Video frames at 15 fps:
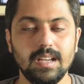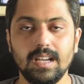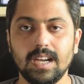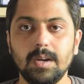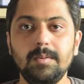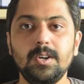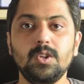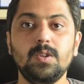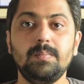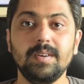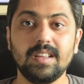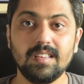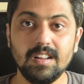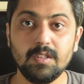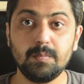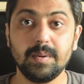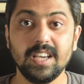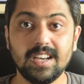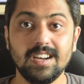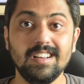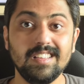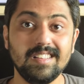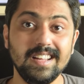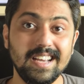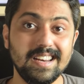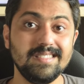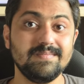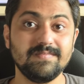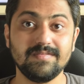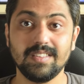Coming to the Pixel speakers, they are
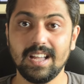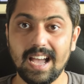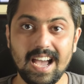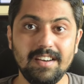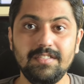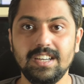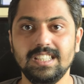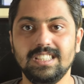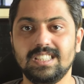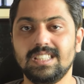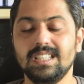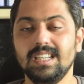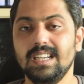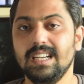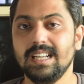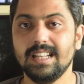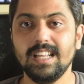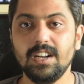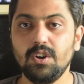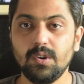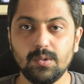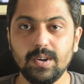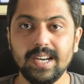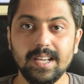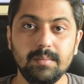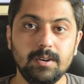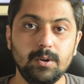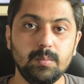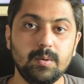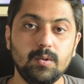average. They are not quite
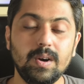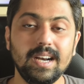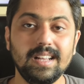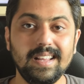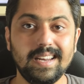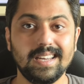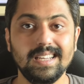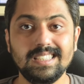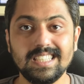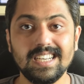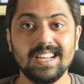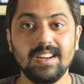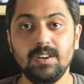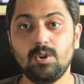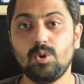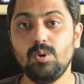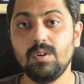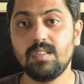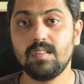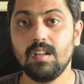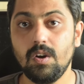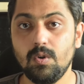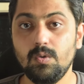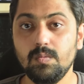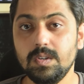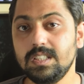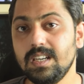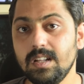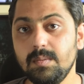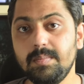able to provide the rich and controlled sound
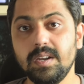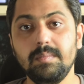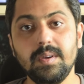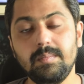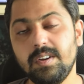which other premium